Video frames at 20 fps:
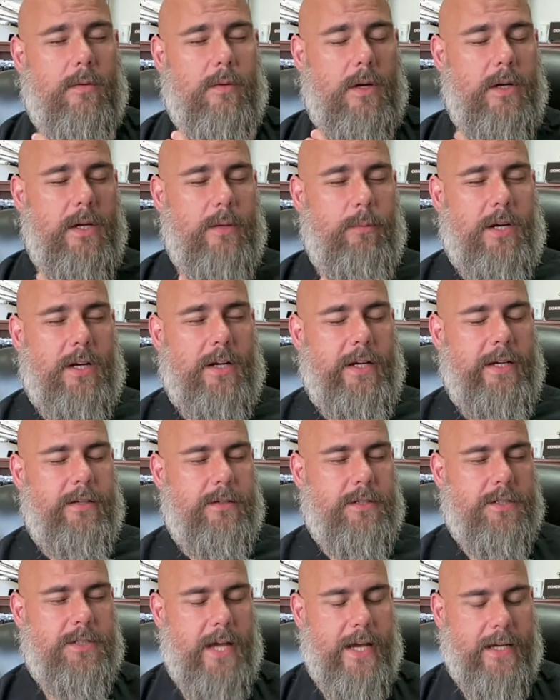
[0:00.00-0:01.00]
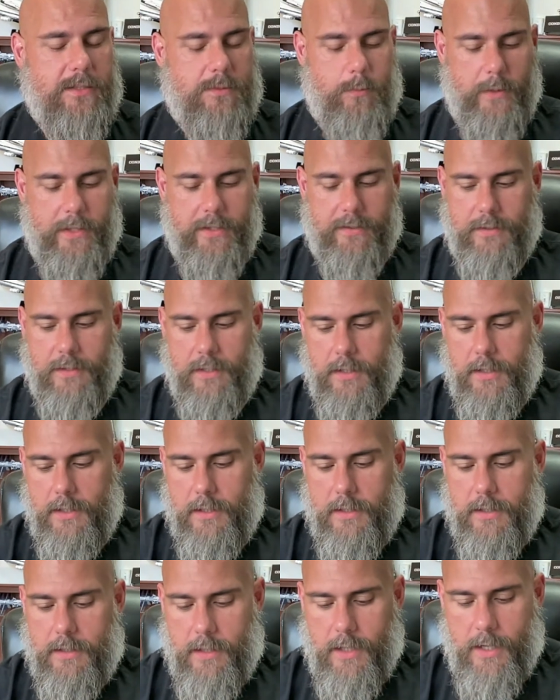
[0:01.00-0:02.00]
it intersects with,
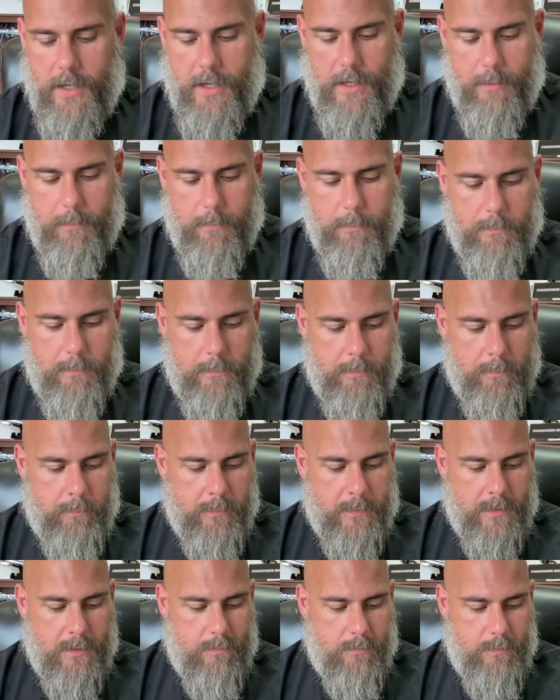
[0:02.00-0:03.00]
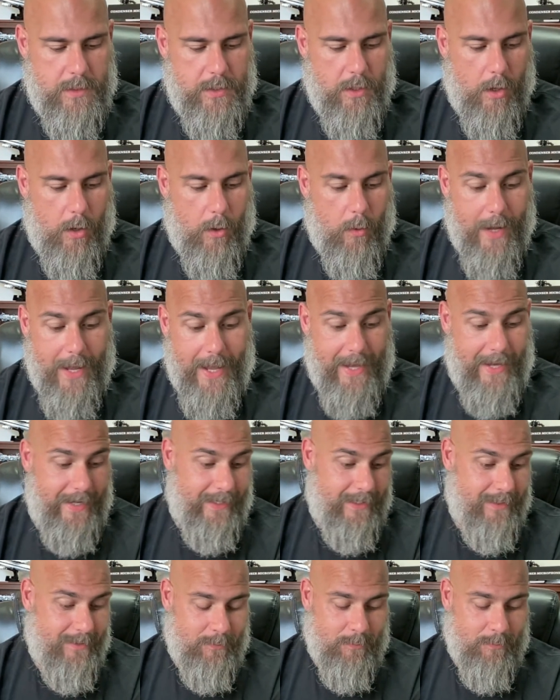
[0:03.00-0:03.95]
hey,